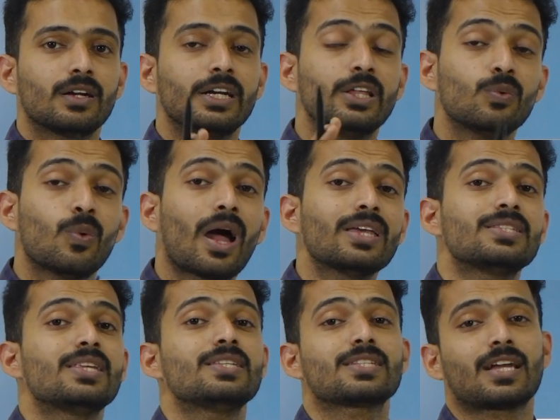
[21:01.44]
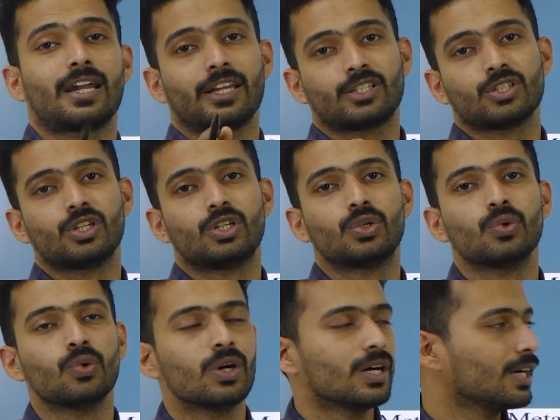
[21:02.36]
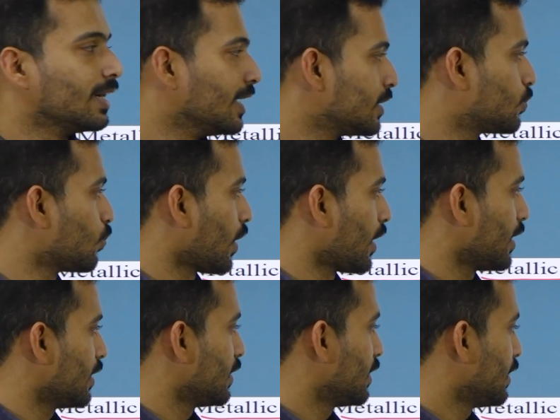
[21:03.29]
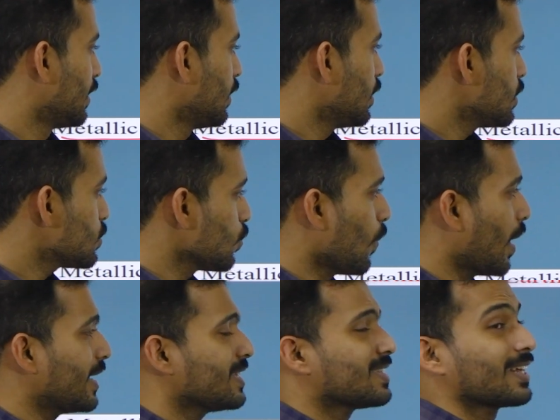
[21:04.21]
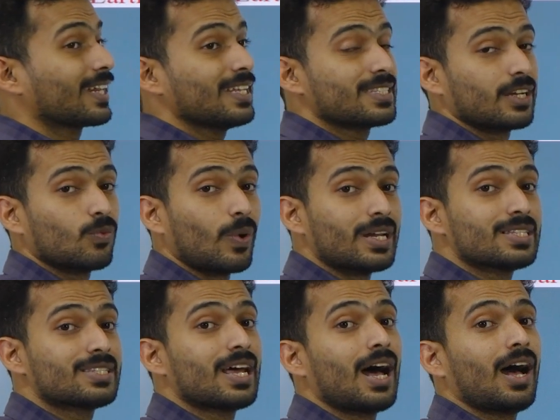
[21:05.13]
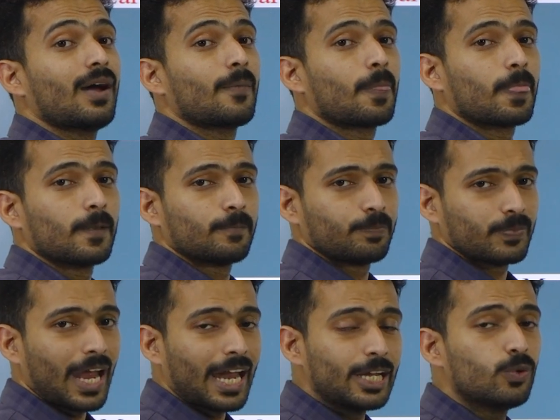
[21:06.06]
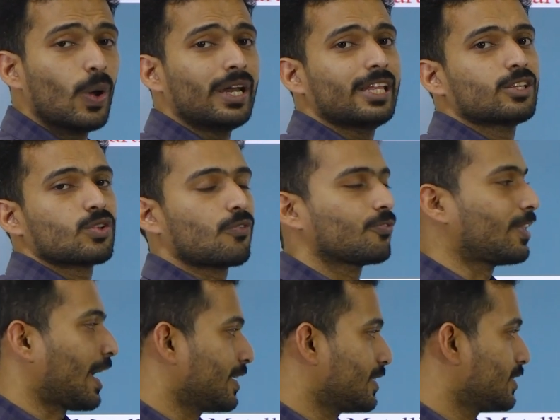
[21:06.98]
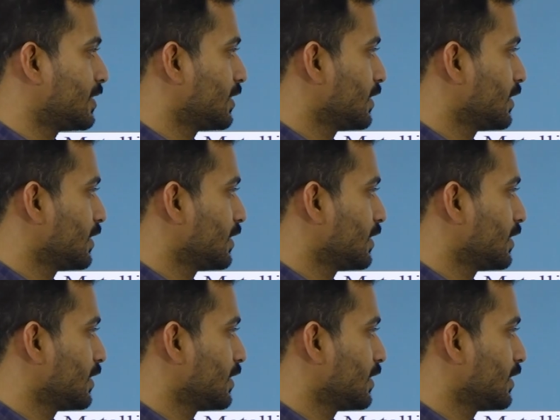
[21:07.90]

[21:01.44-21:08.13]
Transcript: device is connected to earth wire. So what is the reason? What is the advantages of that?